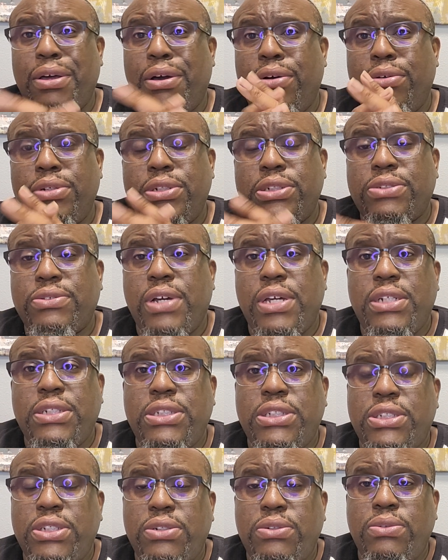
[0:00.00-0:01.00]
only strategy
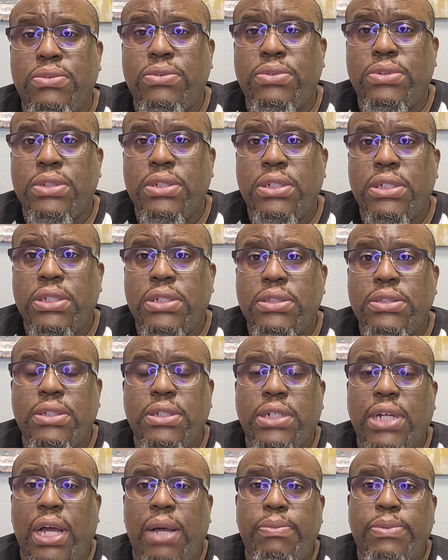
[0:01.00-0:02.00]
used to
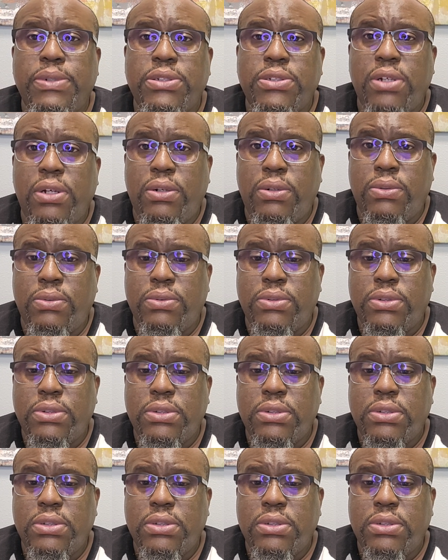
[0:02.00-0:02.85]
accomplish goals.